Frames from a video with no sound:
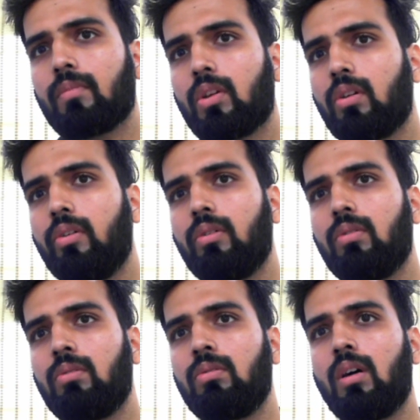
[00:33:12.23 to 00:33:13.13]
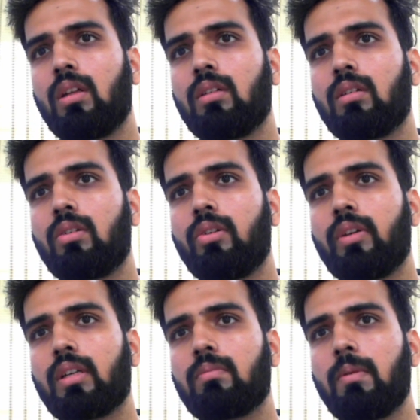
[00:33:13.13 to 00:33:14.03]
Could you
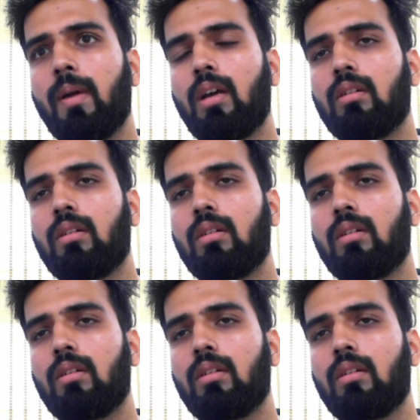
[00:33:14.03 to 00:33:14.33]
text me back?